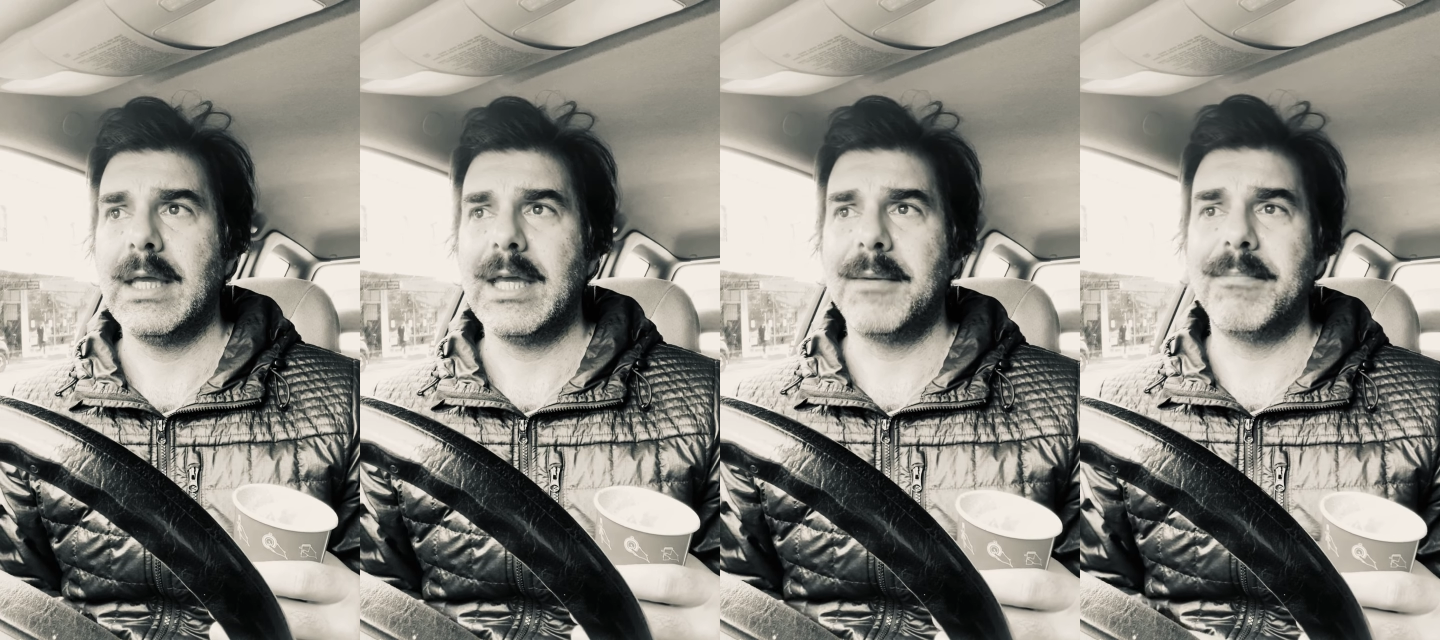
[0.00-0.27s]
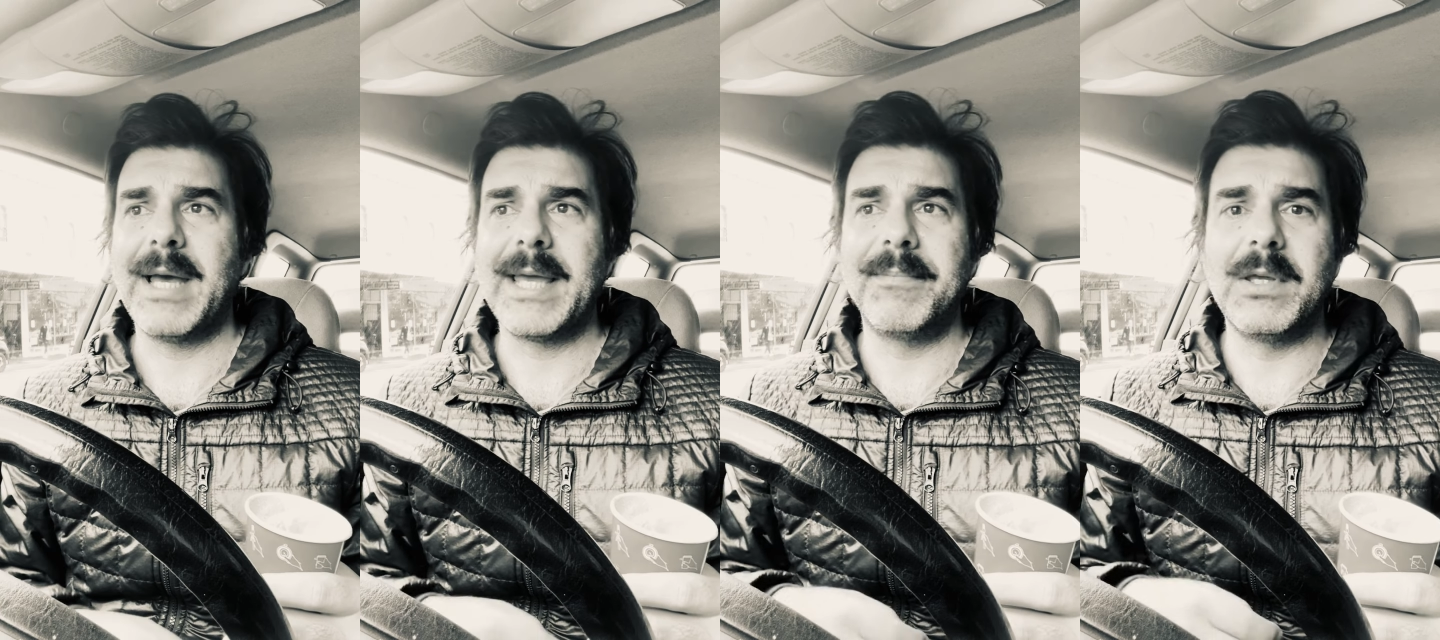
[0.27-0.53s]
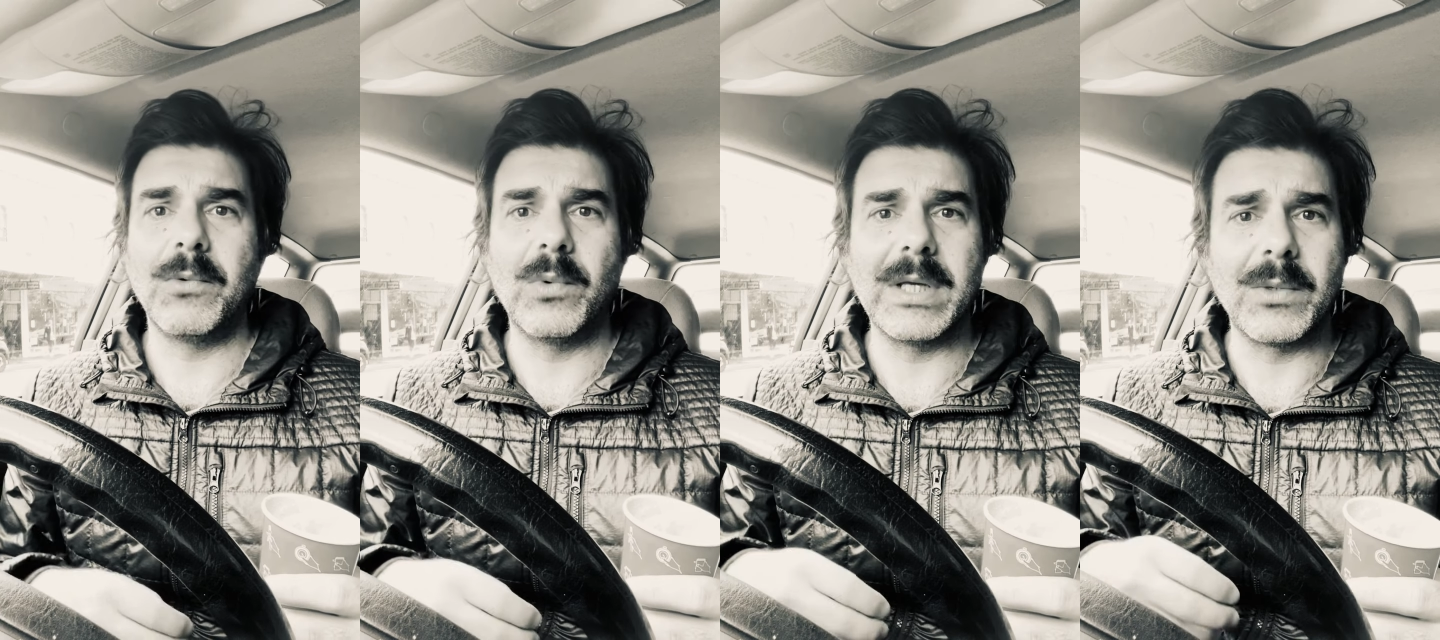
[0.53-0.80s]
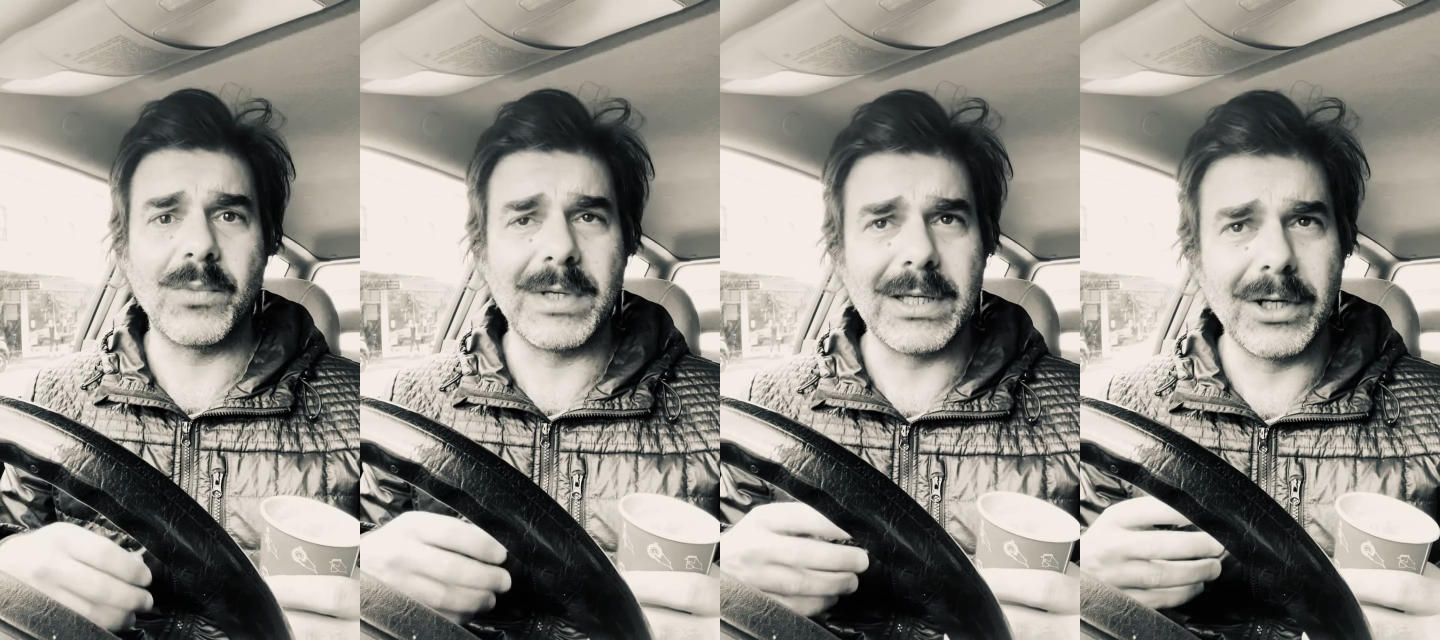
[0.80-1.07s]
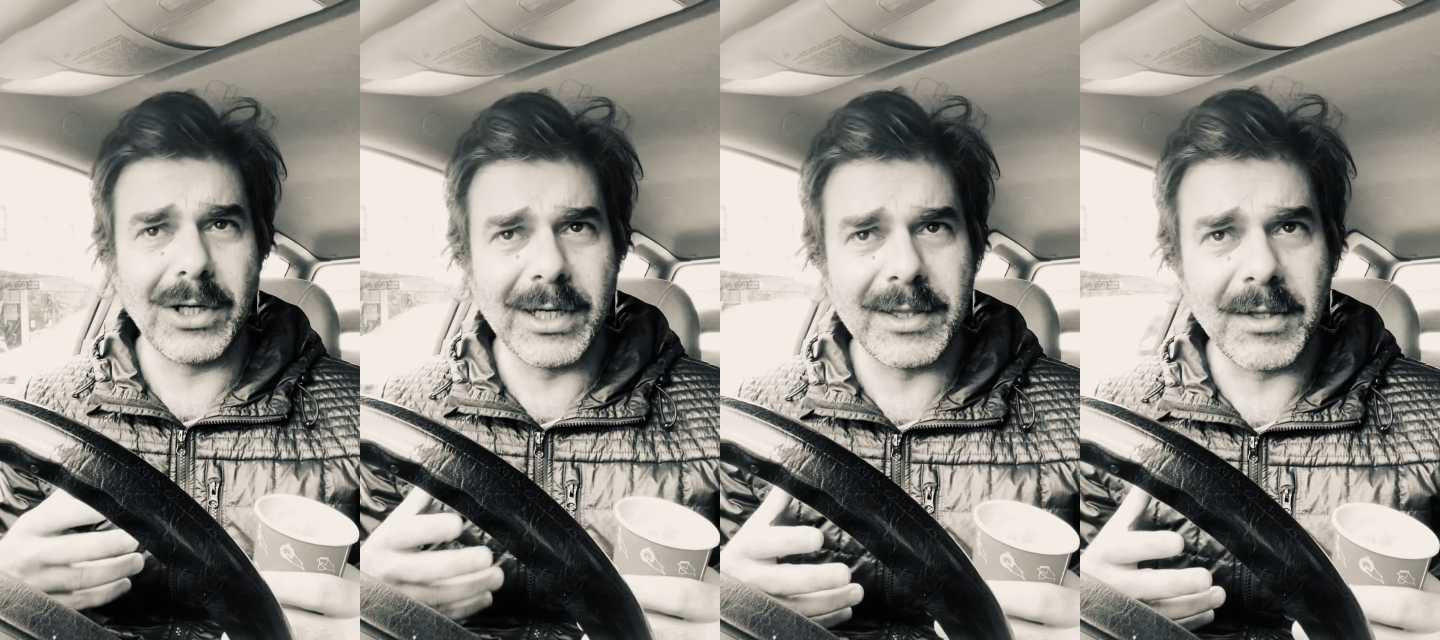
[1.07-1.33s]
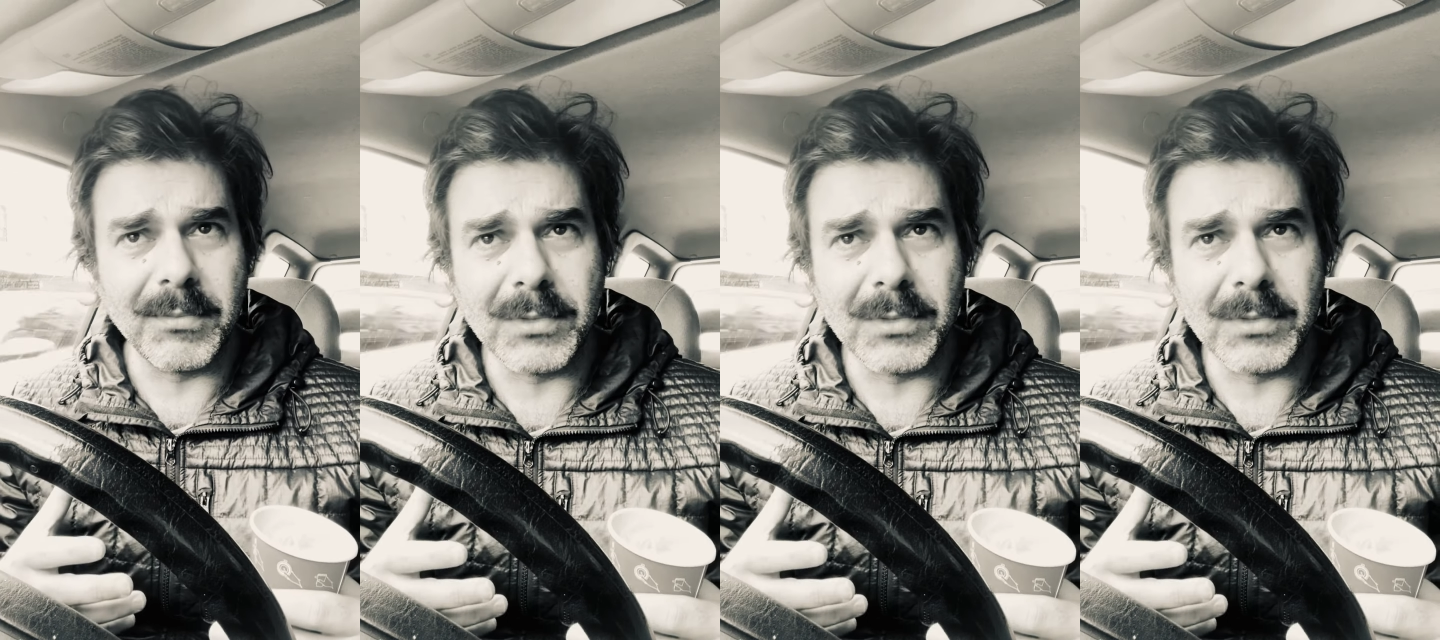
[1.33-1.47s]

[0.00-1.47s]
And maybe when we heard the